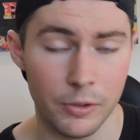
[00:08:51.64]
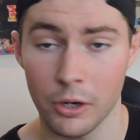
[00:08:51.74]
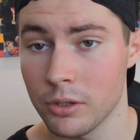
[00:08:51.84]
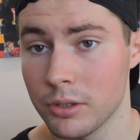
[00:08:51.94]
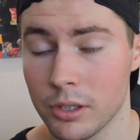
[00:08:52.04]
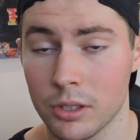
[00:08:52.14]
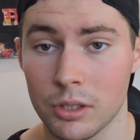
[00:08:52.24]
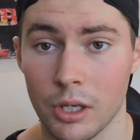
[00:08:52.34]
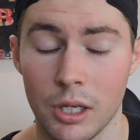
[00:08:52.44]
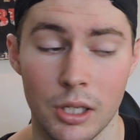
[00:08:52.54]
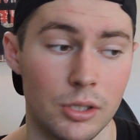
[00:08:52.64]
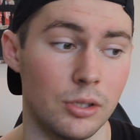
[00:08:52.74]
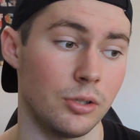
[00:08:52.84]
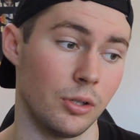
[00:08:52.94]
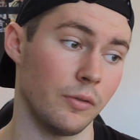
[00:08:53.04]
currency
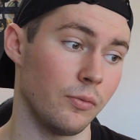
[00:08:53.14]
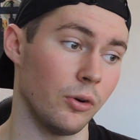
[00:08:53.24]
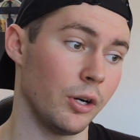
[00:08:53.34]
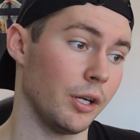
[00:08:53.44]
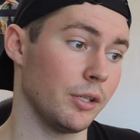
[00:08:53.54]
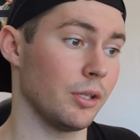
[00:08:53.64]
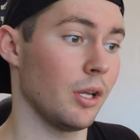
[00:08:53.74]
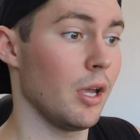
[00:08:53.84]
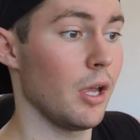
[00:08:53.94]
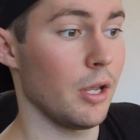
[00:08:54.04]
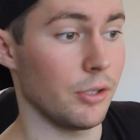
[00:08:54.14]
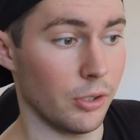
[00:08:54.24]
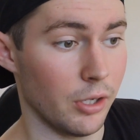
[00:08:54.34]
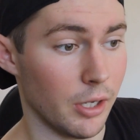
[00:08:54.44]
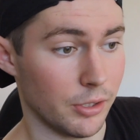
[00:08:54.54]
exchange, so like Forex.
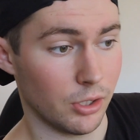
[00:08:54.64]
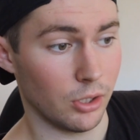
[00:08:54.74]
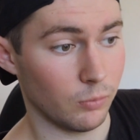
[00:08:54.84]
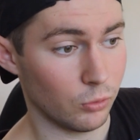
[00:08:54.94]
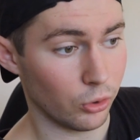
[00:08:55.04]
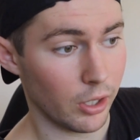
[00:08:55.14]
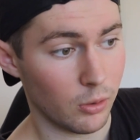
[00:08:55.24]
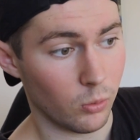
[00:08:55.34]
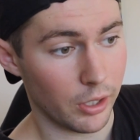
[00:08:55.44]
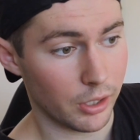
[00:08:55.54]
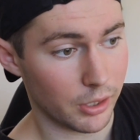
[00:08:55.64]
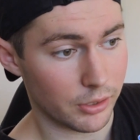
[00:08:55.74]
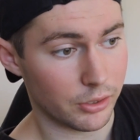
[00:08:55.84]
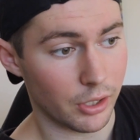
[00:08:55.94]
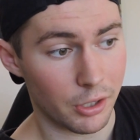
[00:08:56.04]
So yeah, it's a great way to
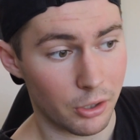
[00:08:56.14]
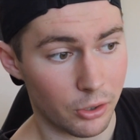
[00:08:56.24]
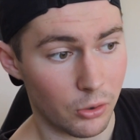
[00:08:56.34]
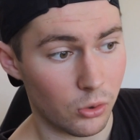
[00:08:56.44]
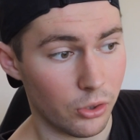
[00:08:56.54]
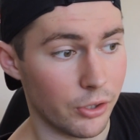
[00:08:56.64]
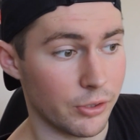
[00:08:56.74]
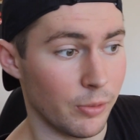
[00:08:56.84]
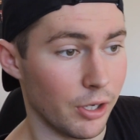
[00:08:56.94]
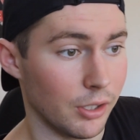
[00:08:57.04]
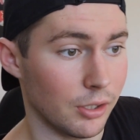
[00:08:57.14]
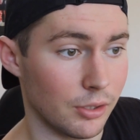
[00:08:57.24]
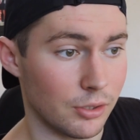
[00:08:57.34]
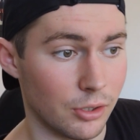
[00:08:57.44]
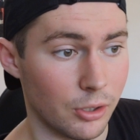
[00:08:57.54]
get started on all those
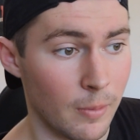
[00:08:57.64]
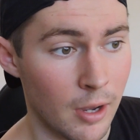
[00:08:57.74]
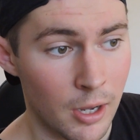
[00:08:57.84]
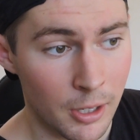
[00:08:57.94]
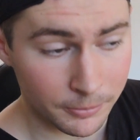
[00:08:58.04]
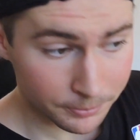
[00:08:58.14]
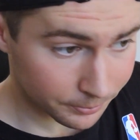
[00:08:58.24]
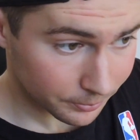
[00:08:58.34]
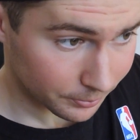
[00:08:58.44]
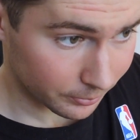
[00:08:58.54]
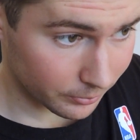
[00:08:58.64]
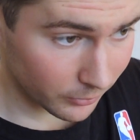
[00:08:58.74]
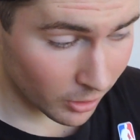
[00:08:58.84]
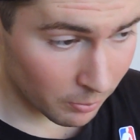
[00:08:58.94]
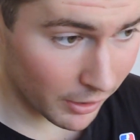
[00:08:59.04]
markets. So
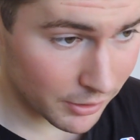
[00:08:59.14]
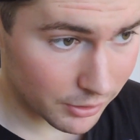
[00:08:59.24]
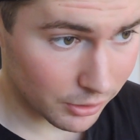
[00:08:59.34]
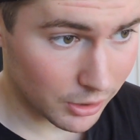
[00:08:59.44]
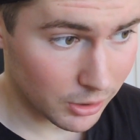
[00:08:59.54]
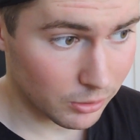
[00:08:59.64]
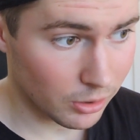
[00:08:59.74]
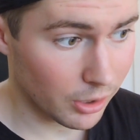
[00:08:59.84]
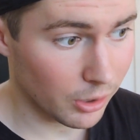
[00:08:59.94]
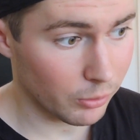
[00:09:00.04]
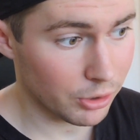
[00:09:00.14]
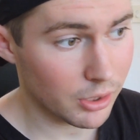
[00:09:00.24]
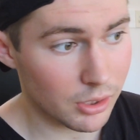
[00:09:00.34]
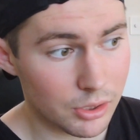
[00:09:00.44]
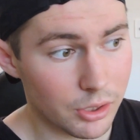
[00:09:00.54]
basically, when you
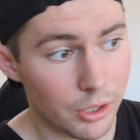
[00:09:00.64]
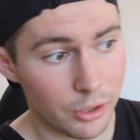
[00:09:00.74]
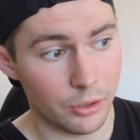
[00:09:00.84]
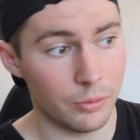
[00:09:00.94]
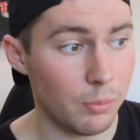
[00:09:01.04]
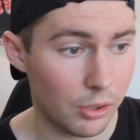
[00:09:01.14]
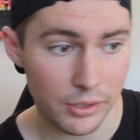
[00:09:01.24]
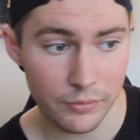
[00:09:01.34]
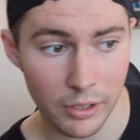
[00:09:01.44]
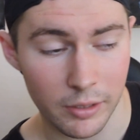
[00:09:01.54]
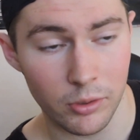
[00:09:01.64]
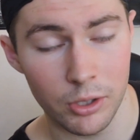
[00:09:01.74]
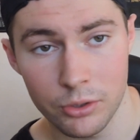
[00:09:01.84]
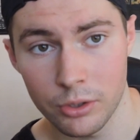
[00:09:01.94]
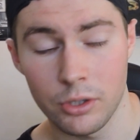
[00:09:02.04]
get started on
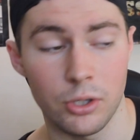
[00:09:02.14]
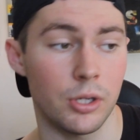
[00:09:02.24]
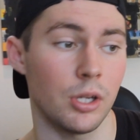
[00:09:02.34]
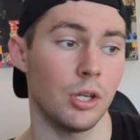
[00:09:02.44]
Plus500, you